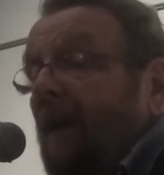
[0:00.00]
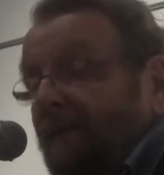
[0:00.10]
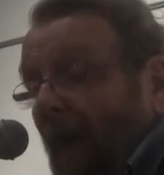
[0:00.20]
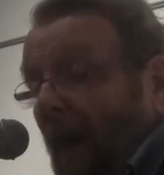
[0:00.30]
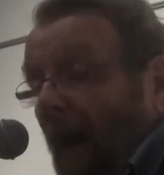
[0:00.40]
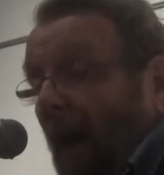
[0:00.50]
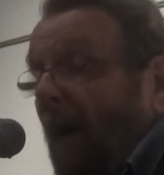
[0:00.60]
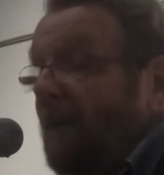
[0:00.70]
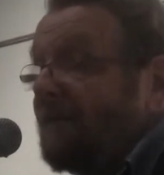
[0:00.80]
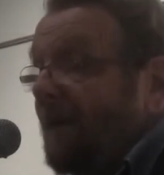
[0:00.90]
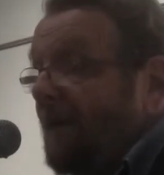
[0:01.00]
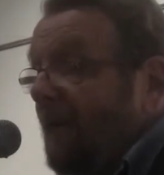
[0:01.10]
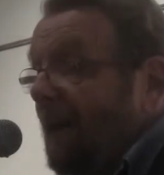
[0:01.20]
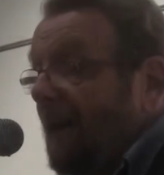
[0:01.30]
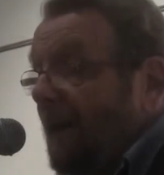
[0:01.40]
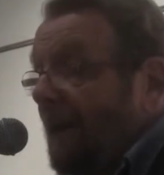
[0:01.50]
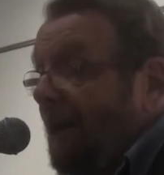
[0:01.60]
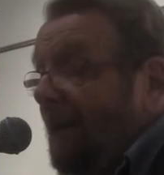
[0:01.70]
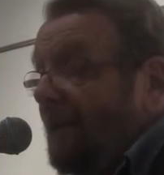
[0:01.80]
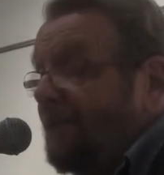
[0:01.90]
Ta, said O'Reilly,
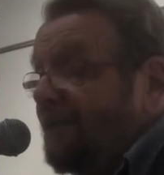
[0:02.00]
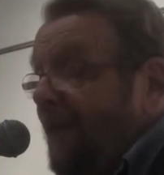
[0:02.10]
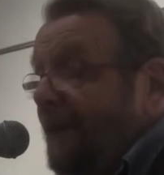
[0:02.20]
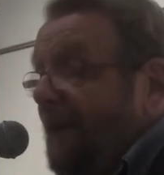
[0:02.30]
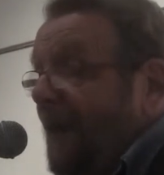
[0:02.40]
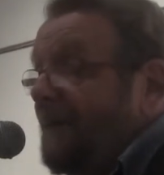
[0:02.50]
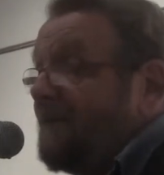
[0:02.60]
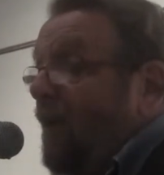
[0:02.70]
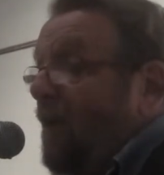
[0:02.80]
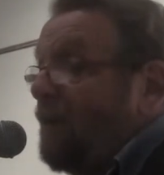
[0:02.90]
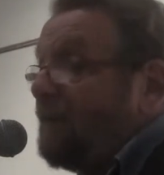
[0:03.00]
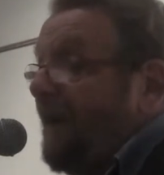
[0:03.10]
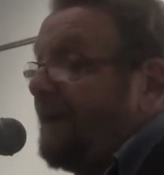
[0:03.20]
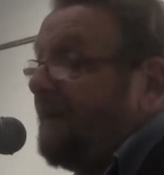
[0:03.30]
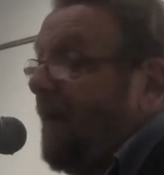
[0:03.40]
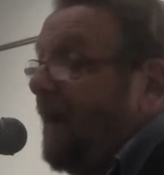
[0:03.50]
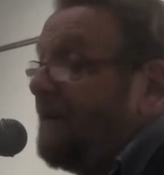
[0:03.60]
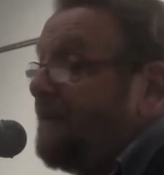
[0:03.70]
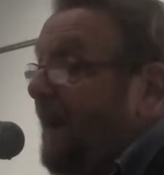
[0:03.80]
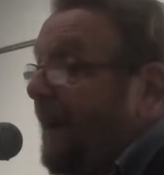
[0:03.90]
the straight glass almost hidden by
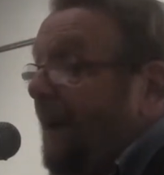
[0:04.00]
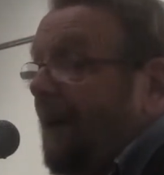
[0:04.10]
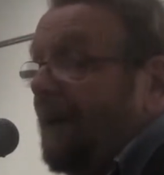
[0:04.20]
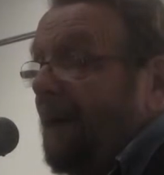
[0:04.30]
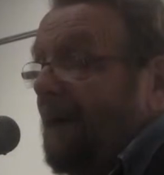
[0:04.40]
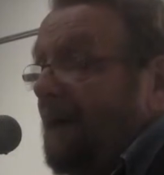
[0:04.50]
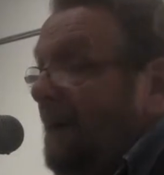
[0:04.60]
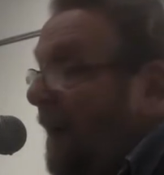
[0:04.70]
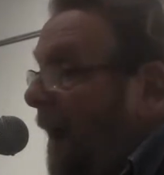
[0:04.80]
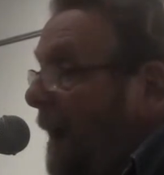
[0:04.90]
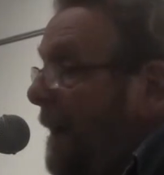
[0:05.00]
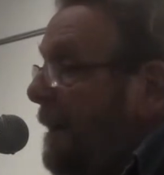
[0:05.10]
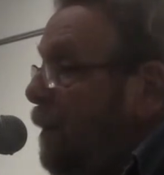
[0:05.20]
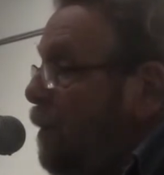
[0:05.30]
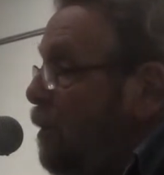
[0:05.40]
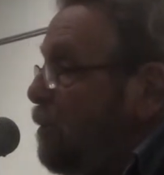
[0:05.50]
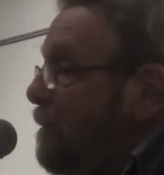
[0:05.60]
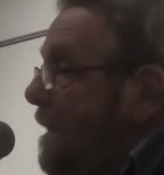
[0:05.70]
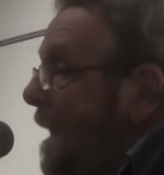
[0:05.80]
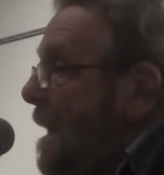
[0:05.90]
his big hand. I
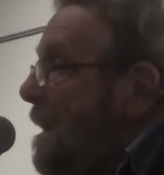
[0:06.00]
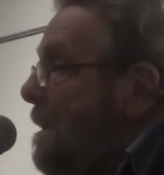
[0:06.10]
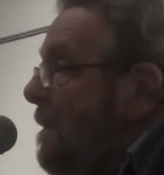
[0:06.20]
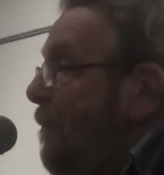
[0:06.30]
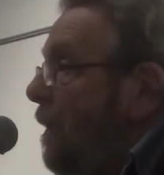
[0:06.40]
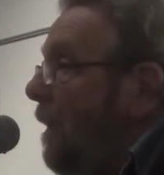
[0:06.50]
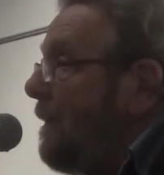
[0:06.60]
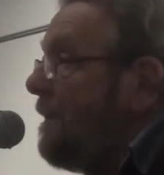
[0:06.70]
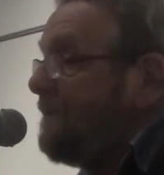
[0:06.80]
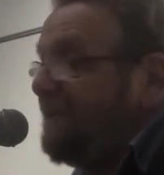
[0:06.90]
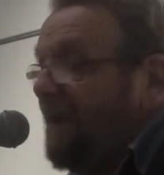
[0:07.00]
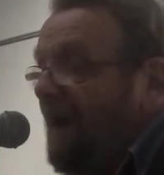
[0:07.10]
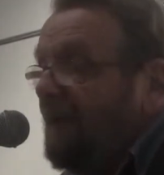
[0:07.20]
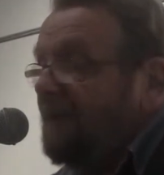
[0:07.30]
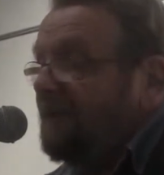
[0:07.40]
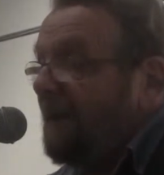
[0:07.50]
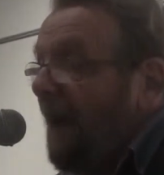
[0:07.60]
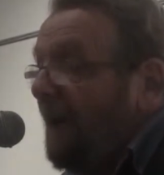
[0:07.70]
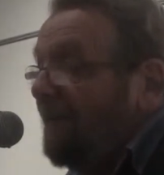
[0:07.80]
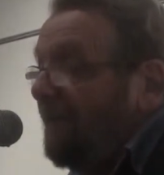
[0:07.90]
could kill bloody Seamus
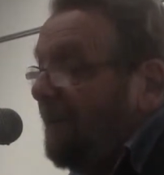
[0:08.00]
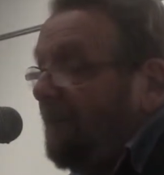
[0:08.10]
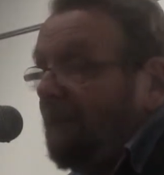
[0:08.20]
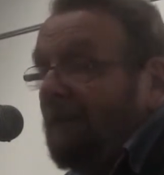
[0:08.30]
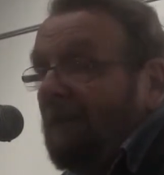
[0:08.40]
Galvin.